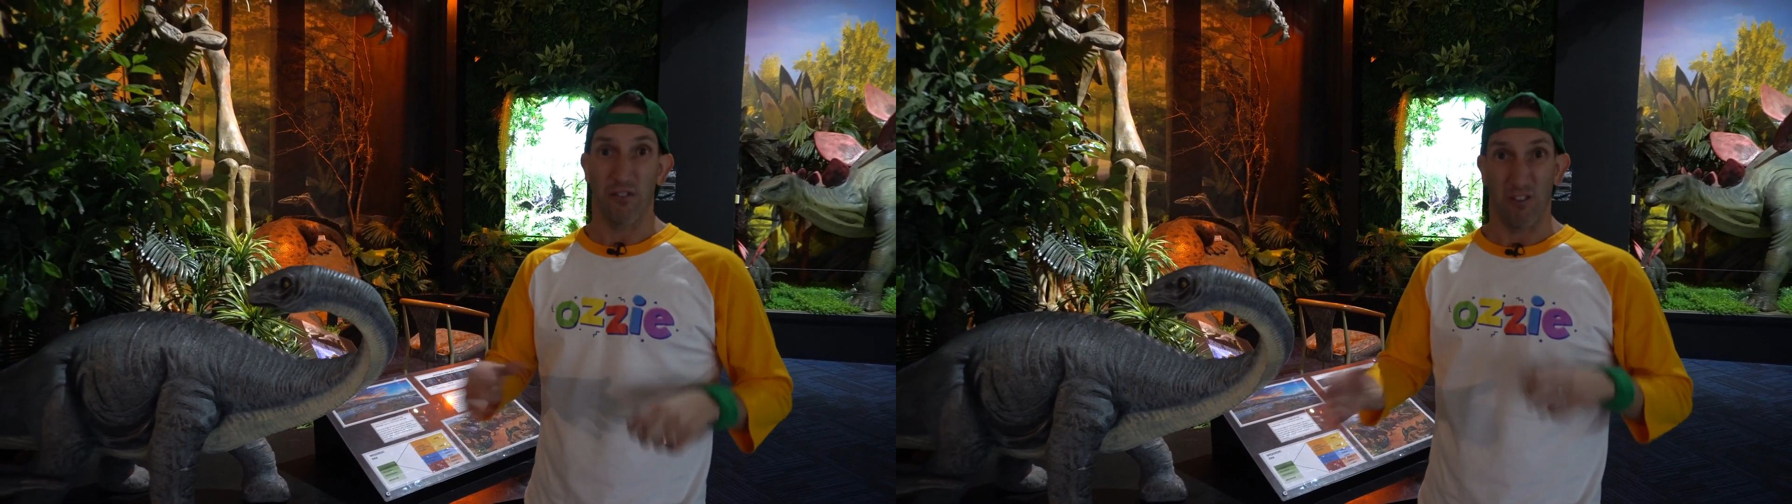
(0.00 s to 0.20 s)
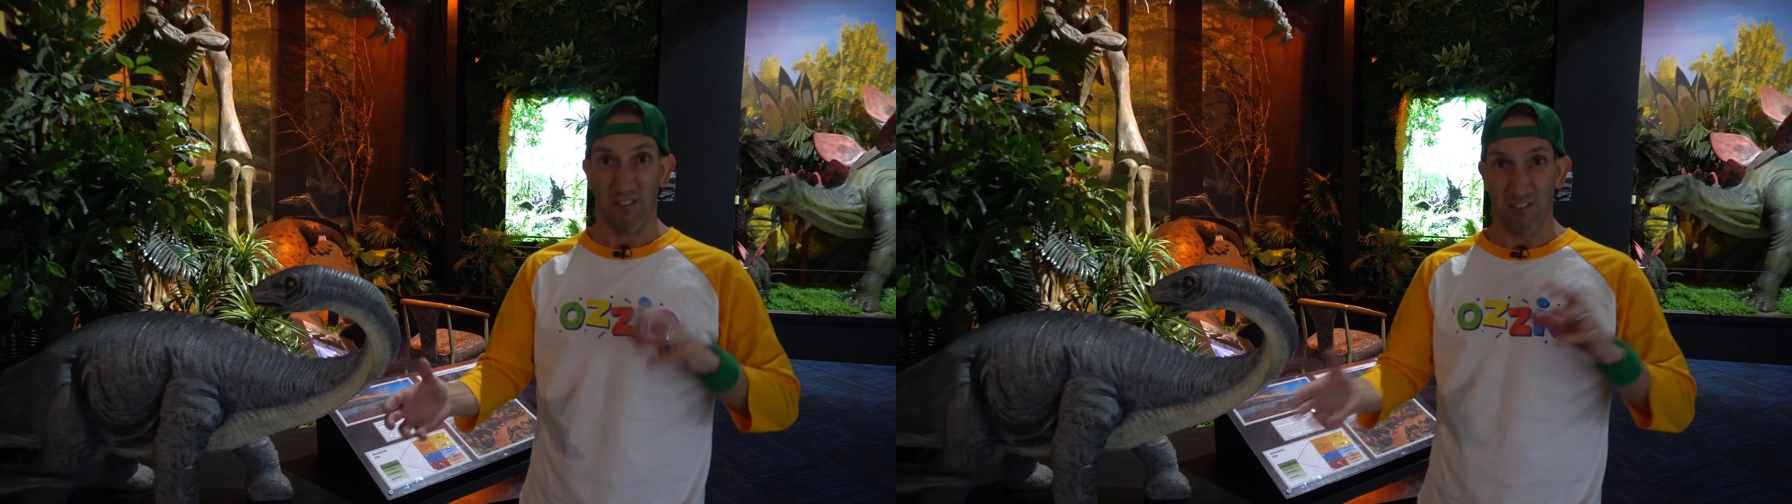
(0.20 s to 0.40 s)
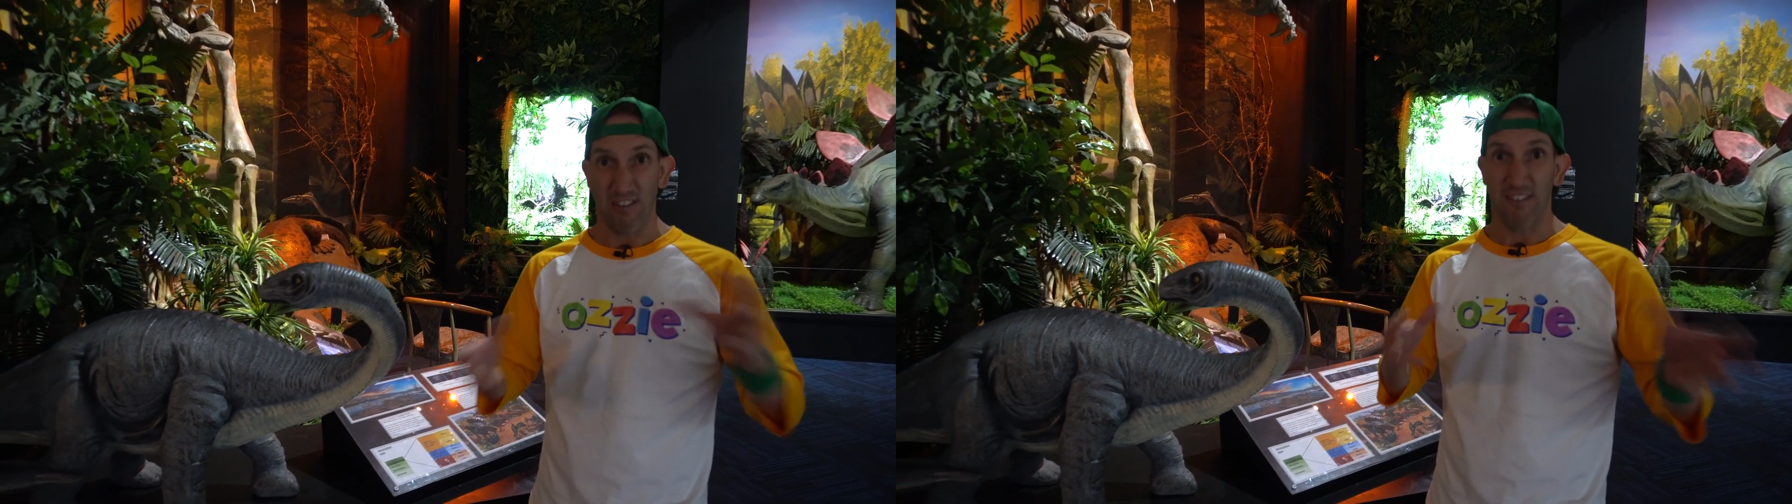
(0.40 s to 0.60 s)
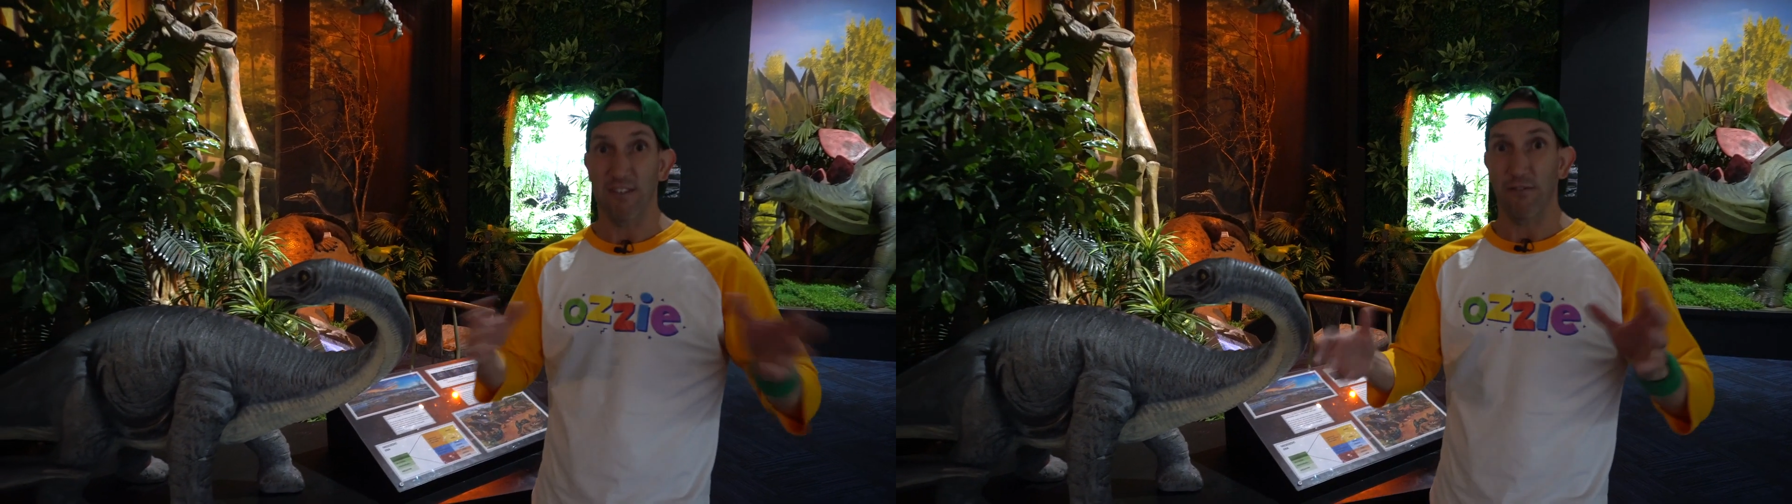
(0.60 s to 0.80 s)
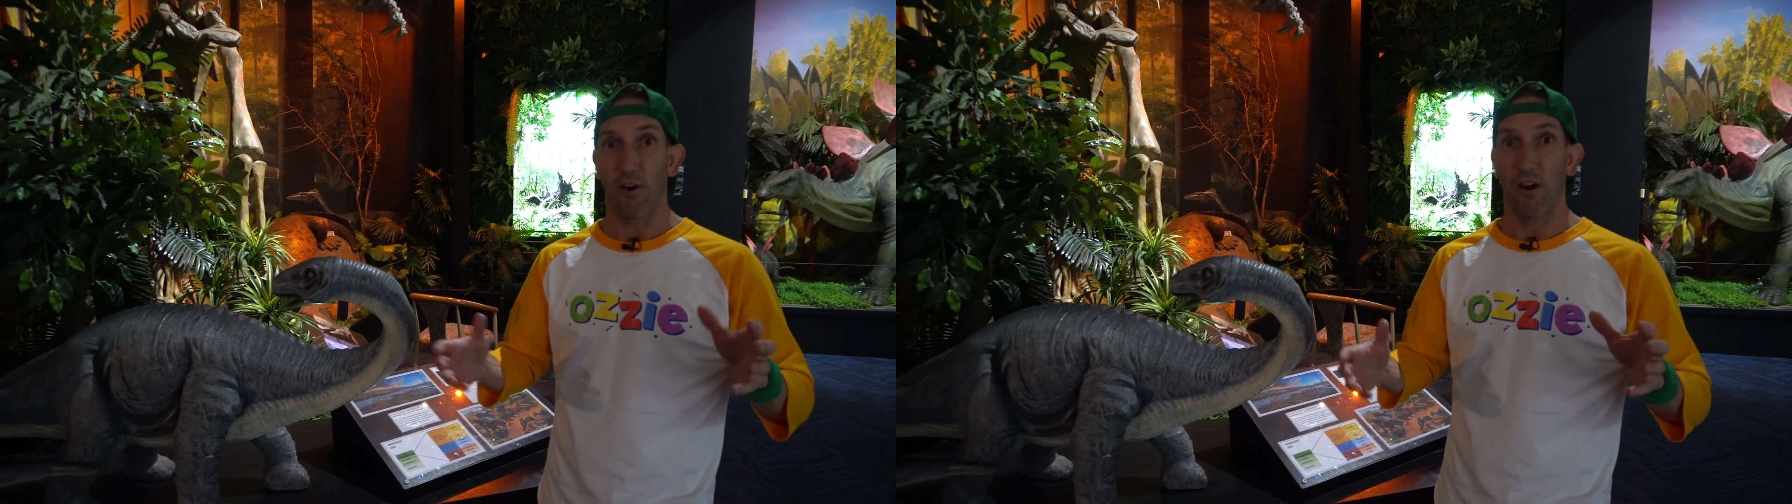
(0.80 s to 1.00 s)
to
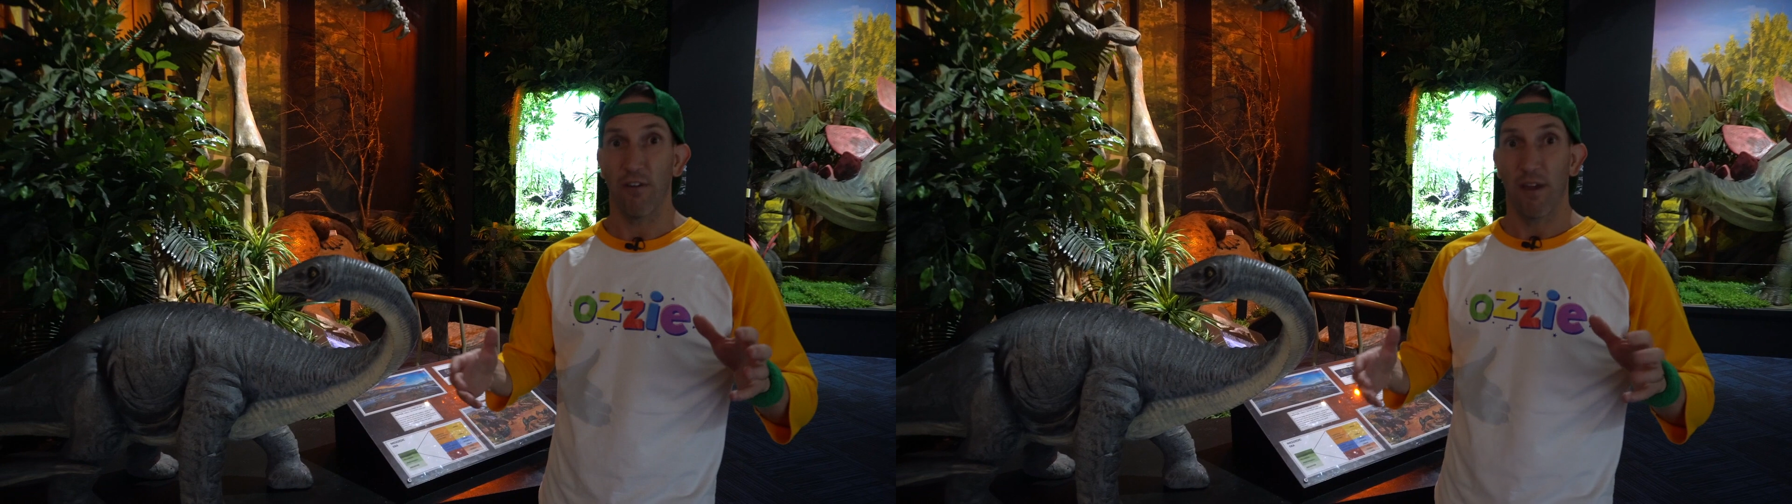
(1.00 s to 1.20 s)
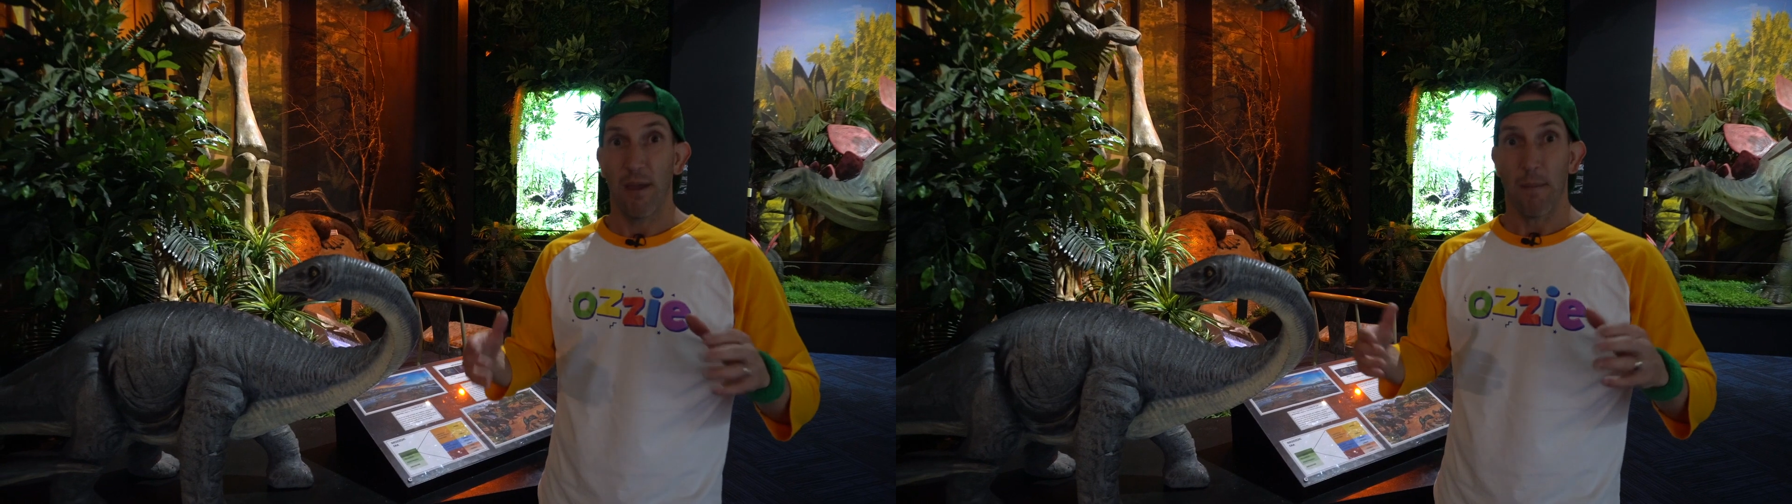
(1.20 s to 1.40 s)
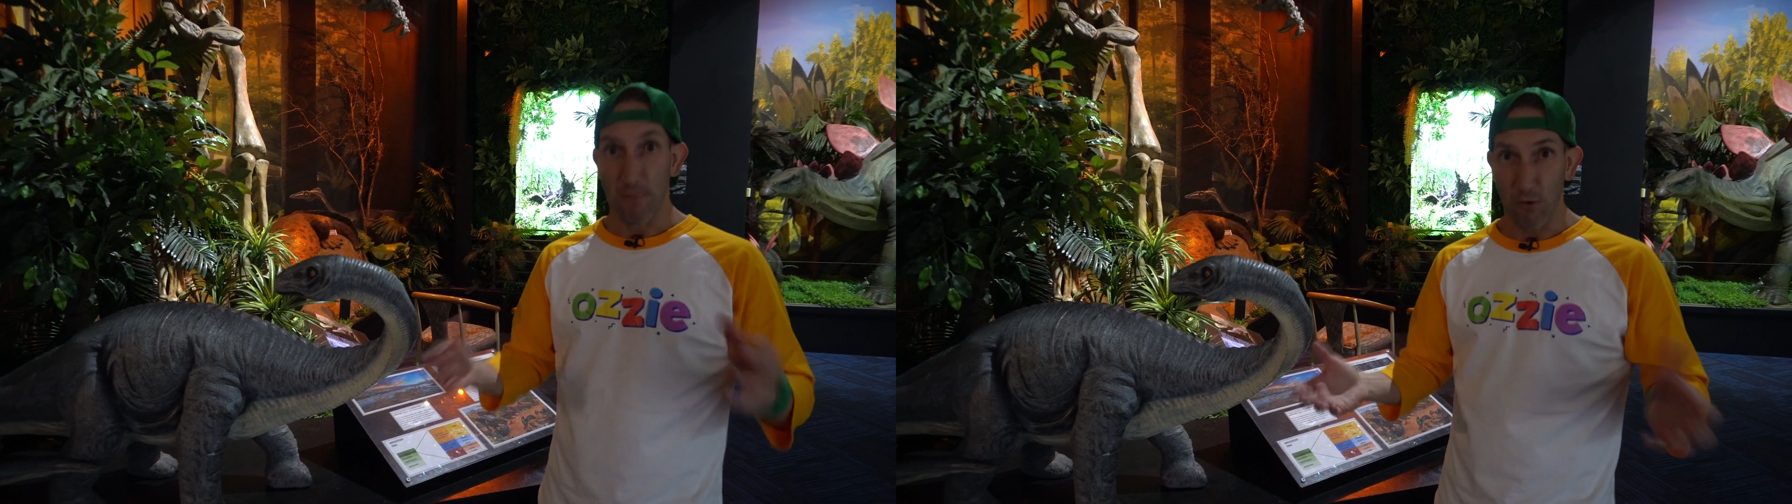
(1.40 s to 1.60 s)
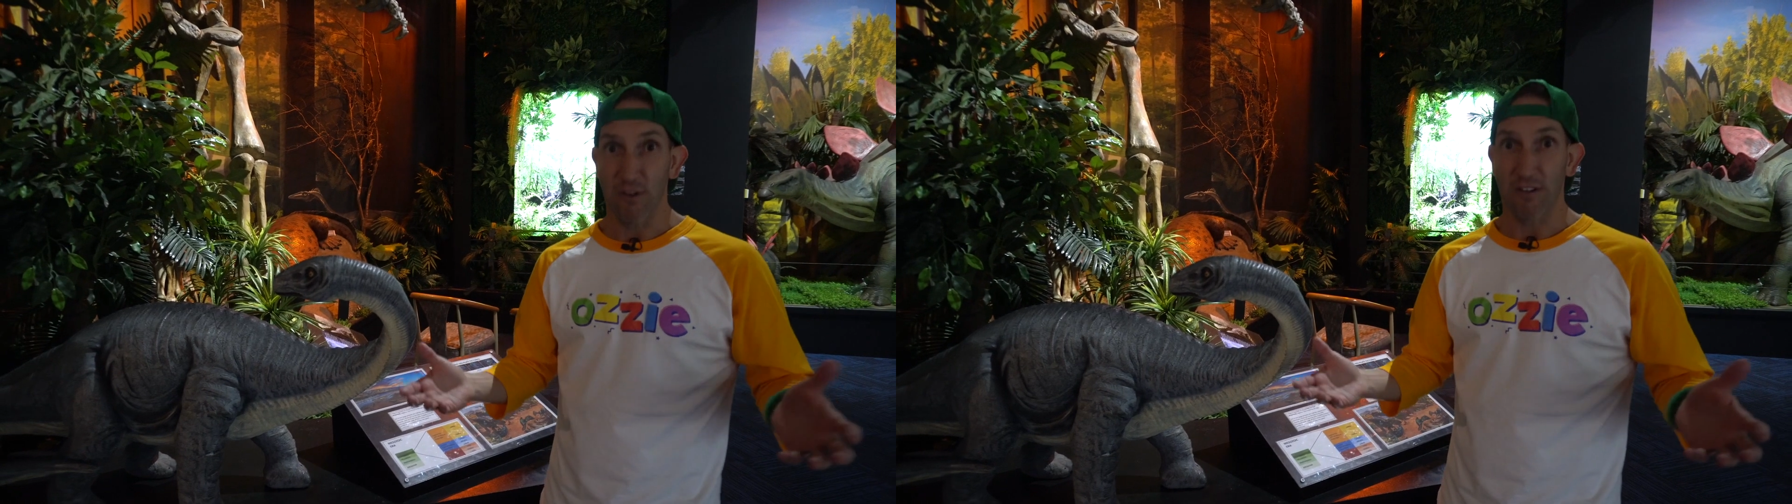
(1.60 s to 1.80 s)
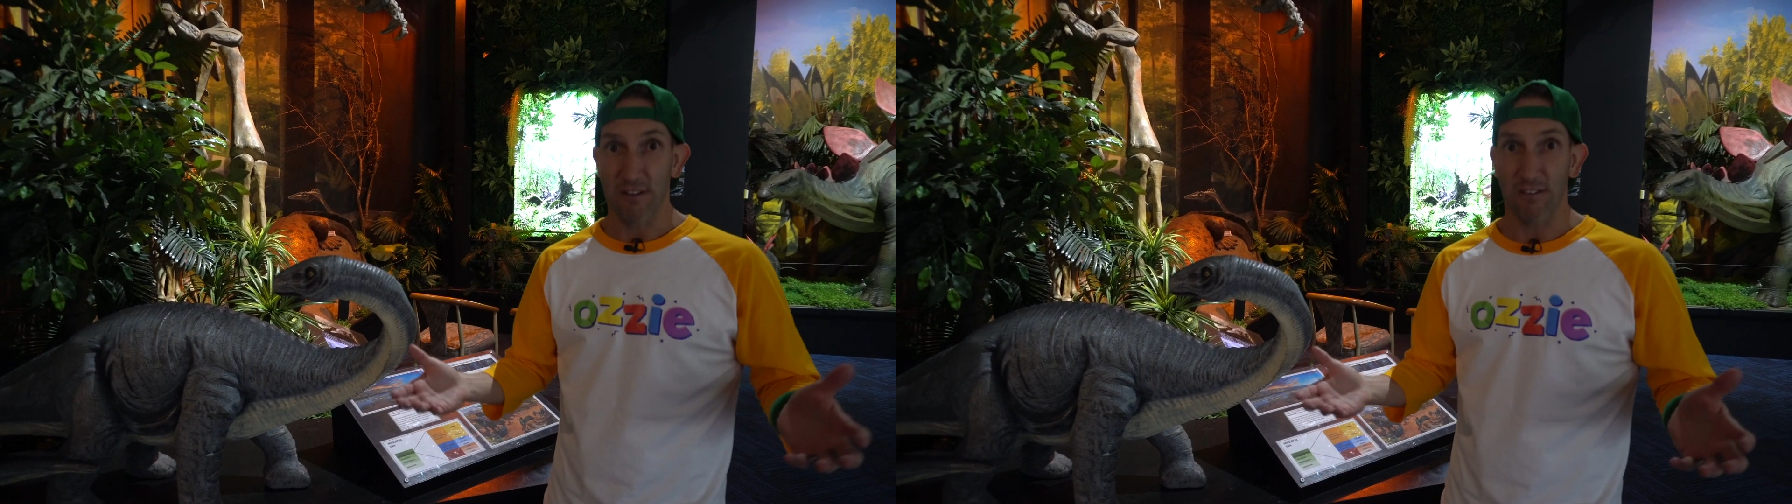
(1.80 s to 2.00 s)
65
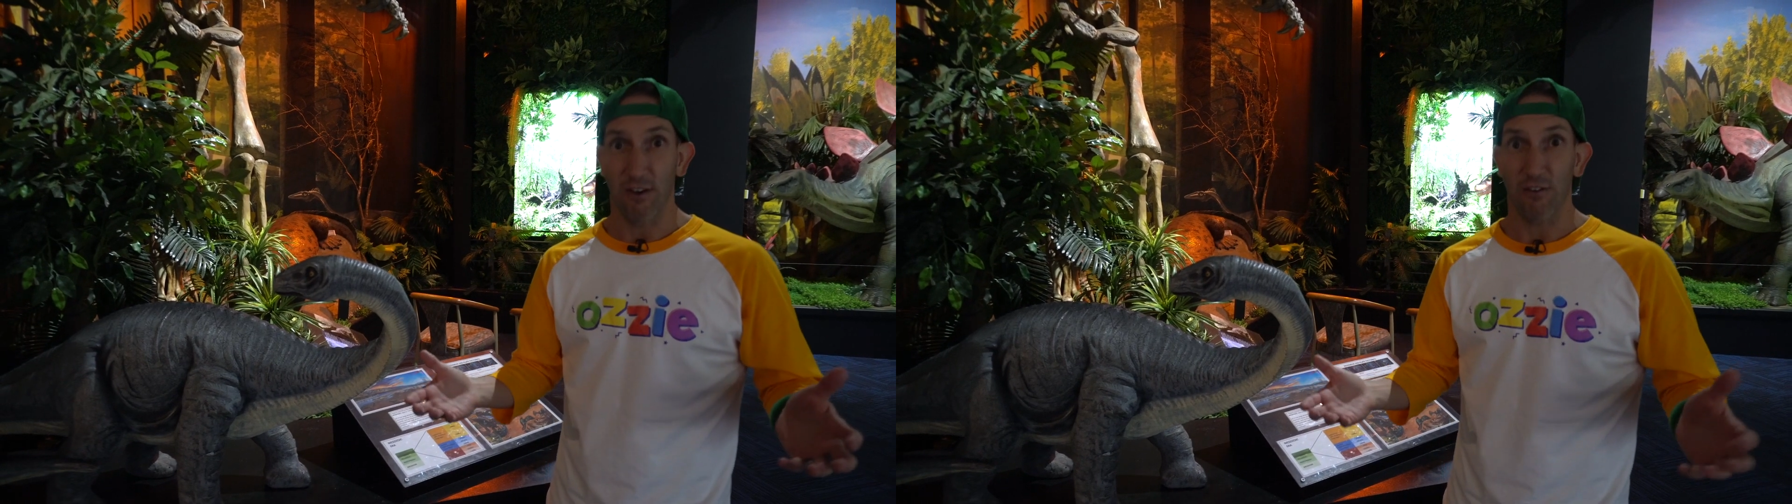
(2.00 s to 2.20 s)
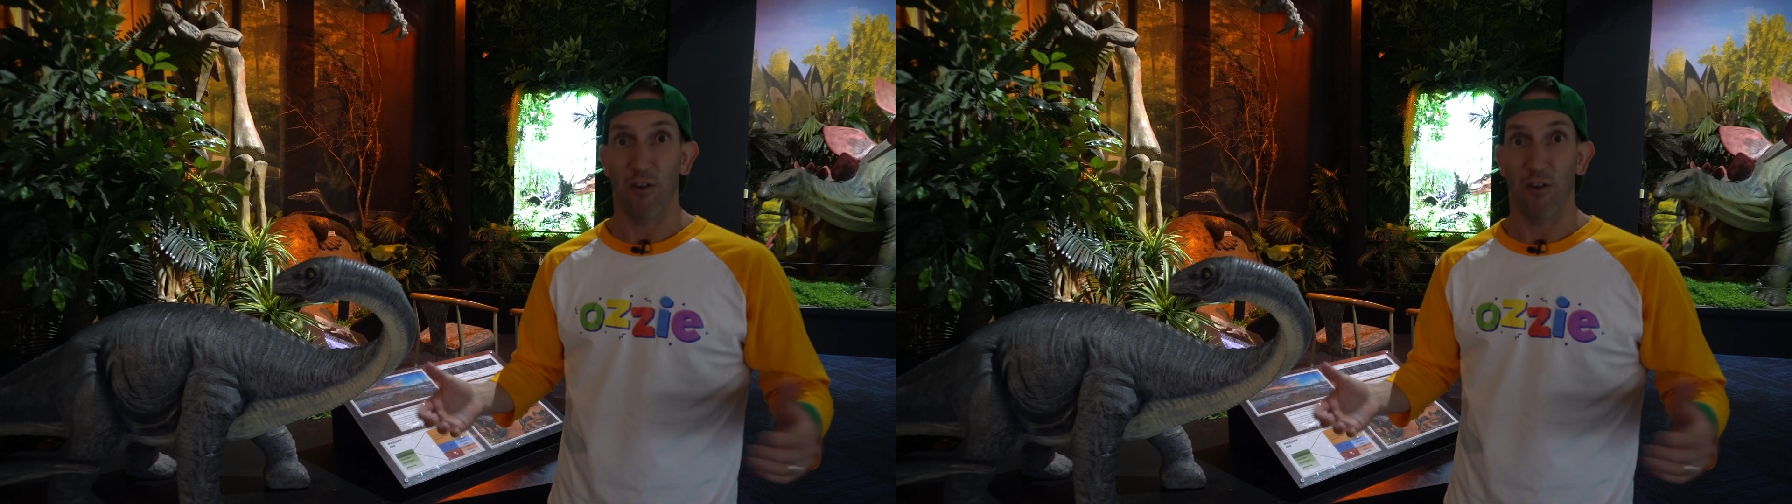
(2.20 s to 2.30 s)
million years ago.